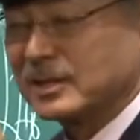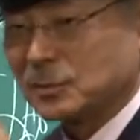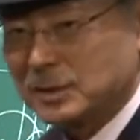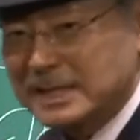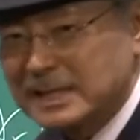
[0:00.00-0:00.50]
to
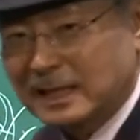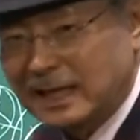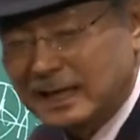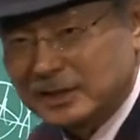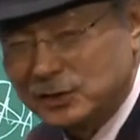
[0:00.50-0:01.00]
join
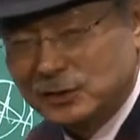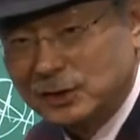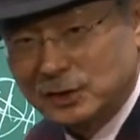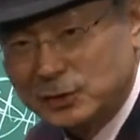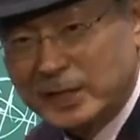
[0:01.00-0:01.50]
us in this
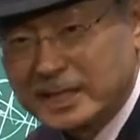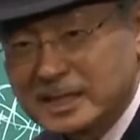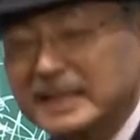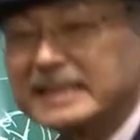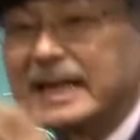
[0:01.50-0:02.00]

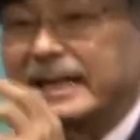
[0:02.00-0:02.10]
business.